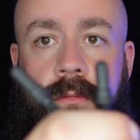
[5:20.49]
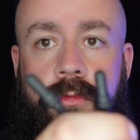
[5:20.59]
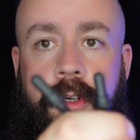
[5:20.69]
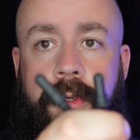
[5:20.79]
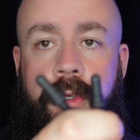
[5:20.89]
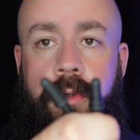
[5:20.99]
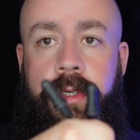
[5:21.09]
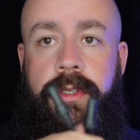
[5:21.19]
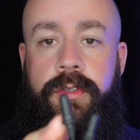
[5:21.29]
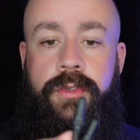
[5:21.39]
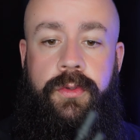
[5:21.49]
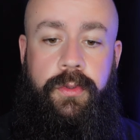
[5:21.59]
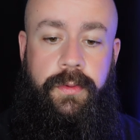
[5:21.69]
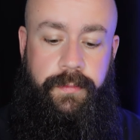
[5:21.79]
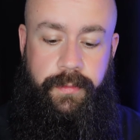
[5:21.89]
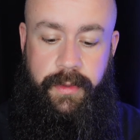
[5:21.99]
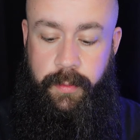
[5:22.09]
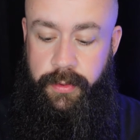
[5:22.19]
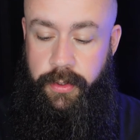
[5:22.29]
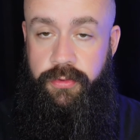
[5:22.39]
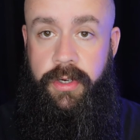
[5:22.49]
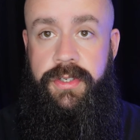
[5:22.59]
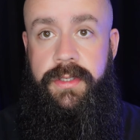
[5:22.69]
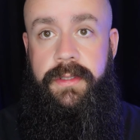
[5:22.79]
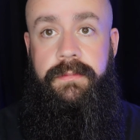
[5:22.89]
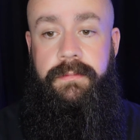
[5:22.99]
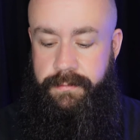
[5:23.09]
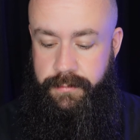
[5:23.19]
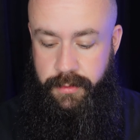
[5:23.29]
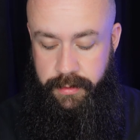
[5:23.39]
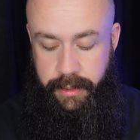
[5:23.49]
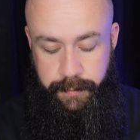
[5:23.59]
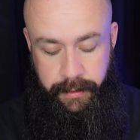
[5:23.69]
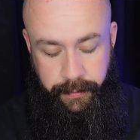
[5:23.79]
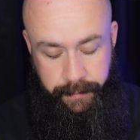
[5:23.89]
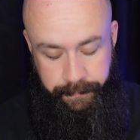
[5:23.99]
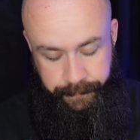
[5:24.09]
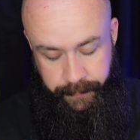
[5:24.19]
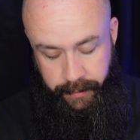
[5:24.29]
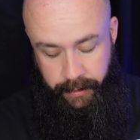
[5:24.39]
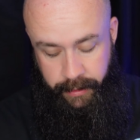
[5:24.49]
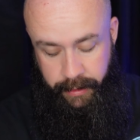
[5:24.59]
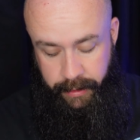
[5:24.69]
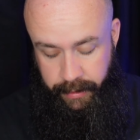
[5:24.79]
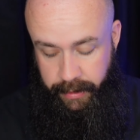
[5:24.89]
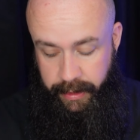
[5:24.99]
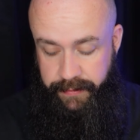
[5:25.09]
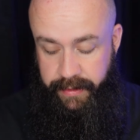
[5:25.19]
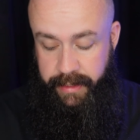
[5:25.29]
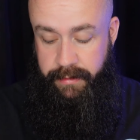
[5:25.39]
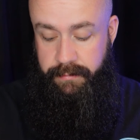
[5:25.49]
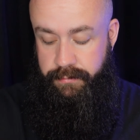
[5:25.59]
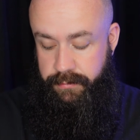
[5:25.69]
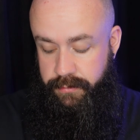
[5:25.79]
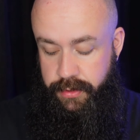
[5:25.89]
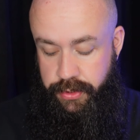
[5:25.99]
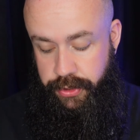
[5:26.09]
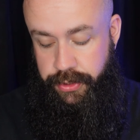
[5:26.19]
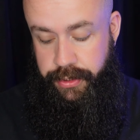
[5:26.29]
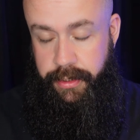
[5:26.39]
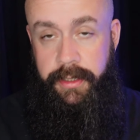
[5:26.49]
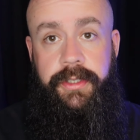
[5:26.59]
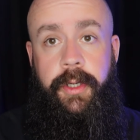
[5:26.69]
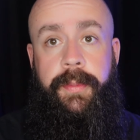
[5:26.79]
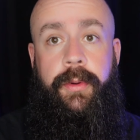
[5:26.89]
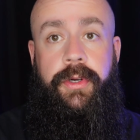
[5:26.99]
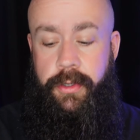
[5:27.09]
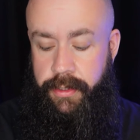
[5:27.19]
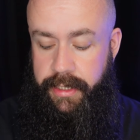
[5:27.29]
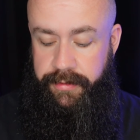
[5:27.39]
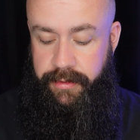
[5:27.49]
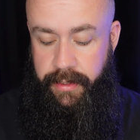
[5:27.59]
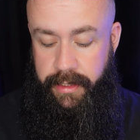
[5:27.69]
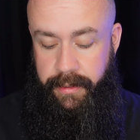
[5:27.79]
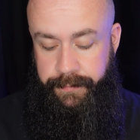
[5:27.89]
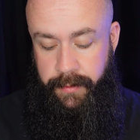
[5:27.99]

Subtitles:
rubber coated, so they will not rust, so that's brilliant. And then it's just your power cord after that.